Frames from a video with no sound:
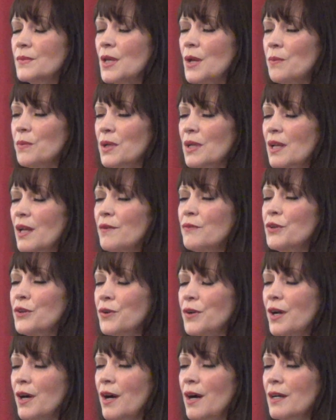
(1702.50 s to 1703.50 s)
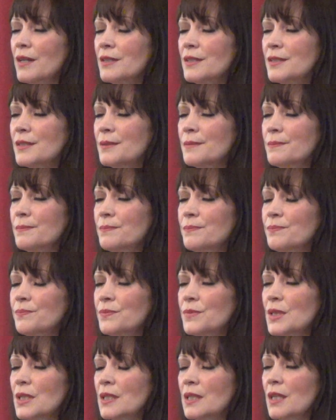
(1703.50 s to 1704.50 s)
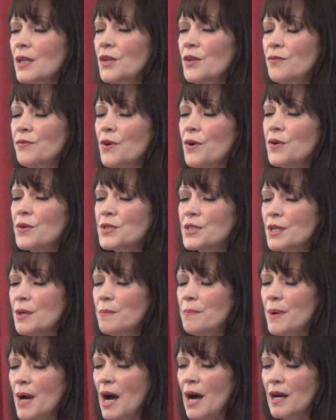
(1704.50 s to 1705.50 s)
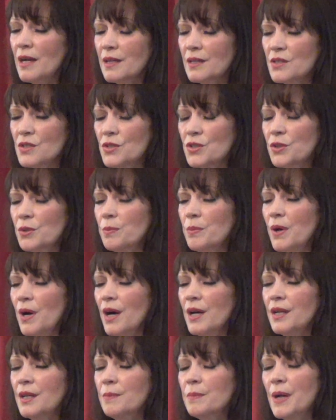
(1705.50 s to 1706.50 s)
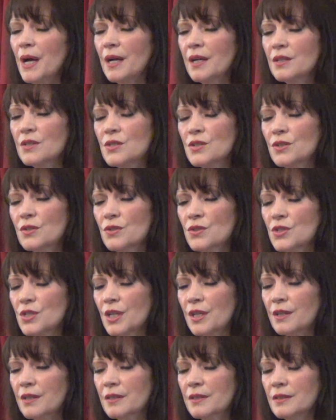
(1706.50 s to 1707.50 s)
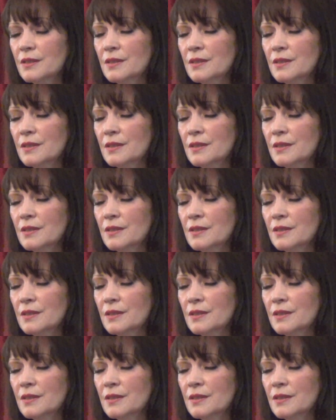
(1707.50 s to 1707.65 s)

And we love you, God. Let your focus come back into your body, back into your chair.